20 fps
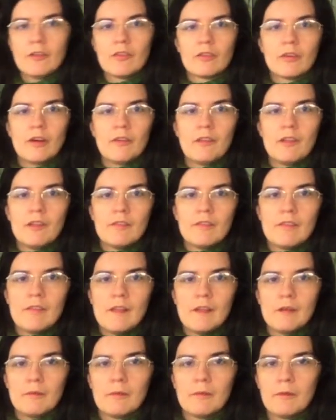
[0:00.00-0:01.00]
are on these
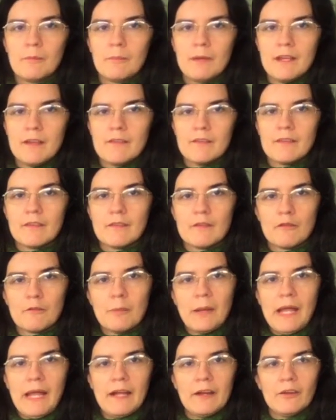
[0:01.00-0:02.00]
thin pieces of
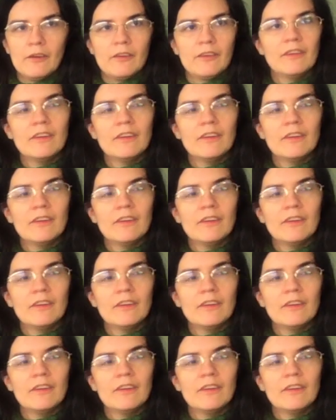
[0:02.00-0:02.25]
panel.